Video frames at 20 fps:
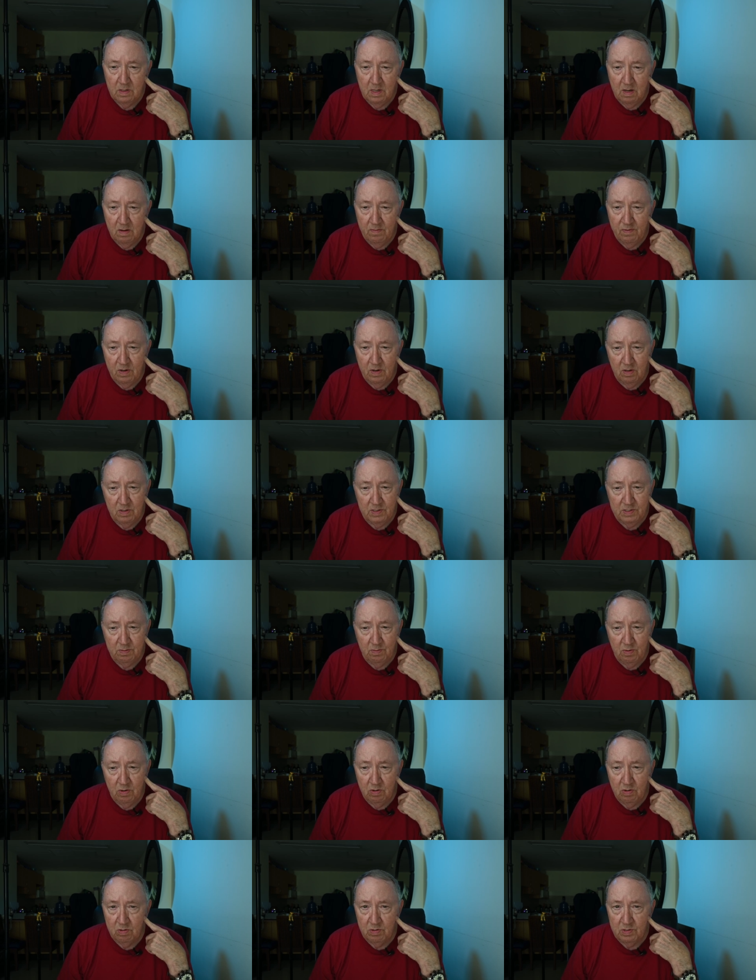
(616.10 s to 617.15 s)
I've heard some
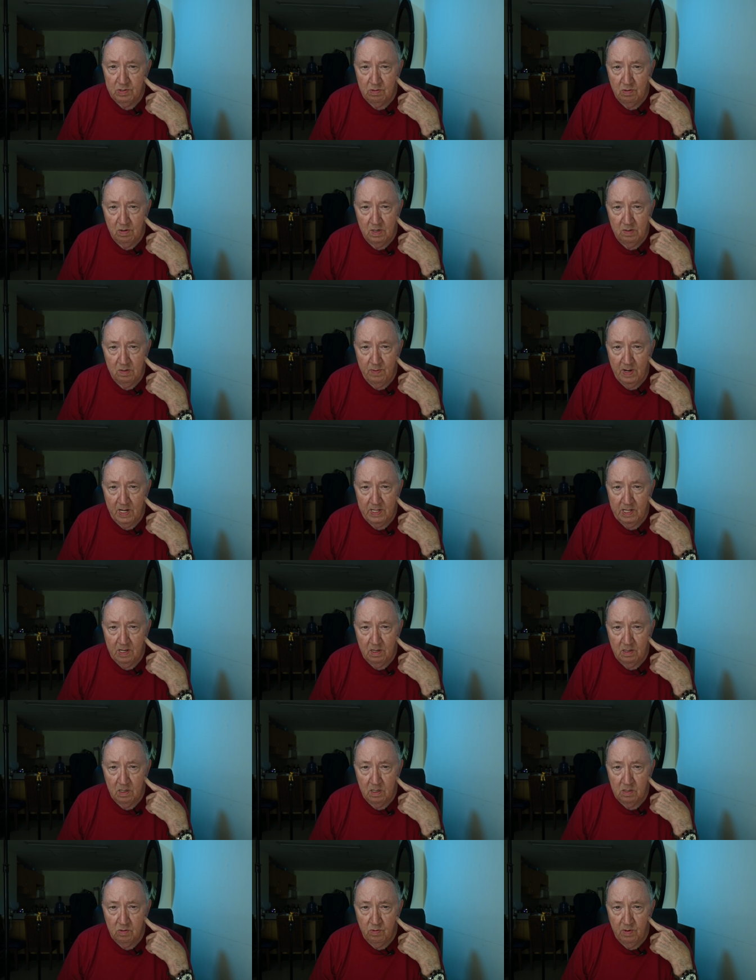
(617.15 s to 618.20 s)
horror stories about that
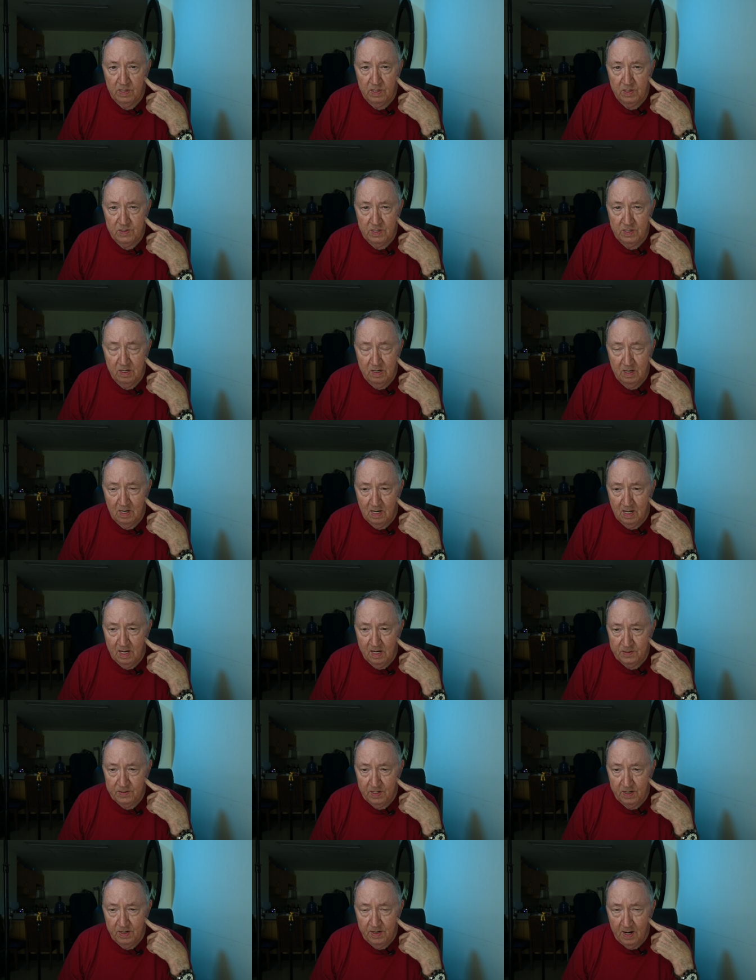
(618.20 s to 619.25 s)
earthquake. They said it
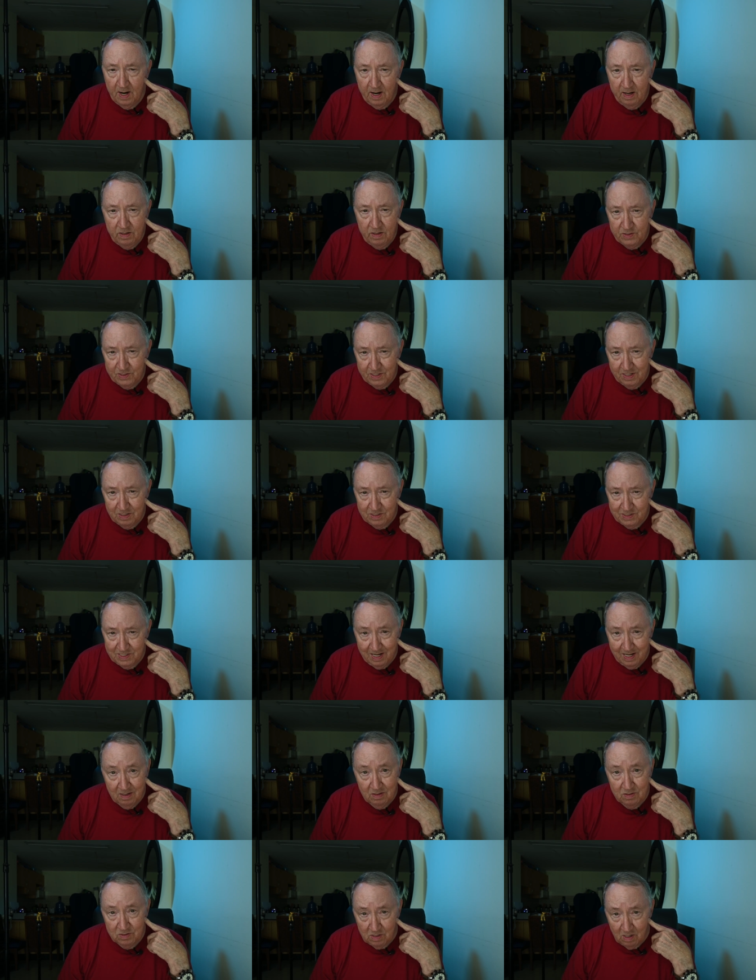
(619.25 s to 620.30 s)
lasted 96
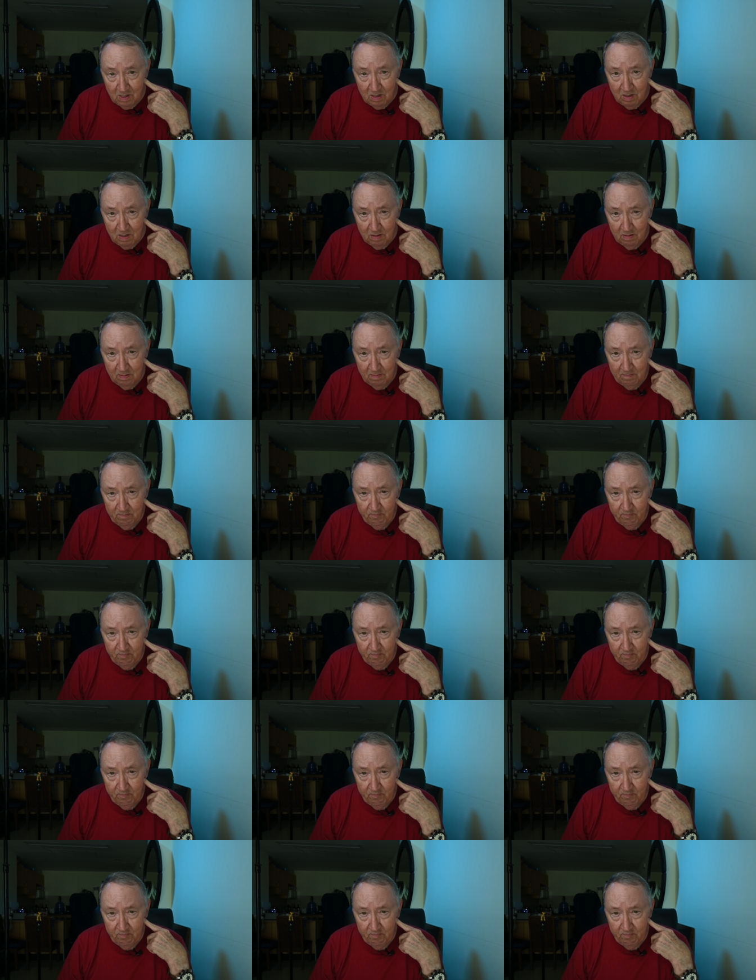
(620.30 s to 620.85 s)
seconds long.